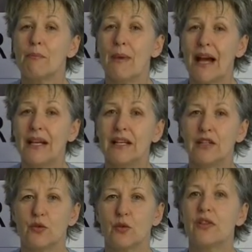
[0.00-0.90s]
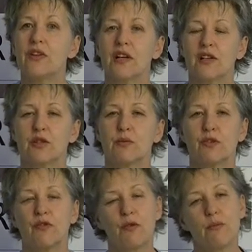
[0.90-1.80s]
managed with the customers
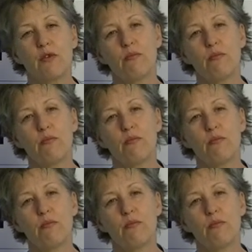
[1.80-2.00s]
from the